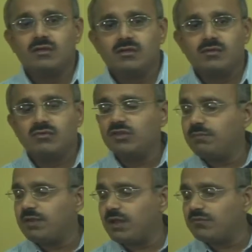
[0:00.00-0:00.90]
So, this
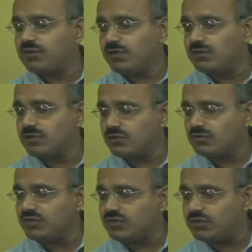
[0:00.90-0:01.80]
becomes a, so
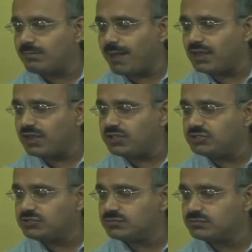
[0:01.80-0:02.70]
this is a back
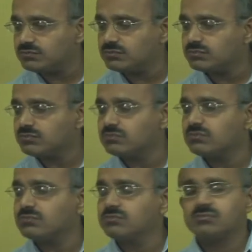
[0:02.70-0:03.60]
edge
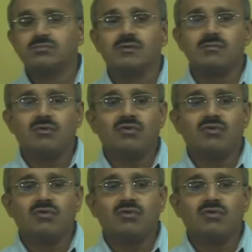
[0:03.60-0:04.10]
because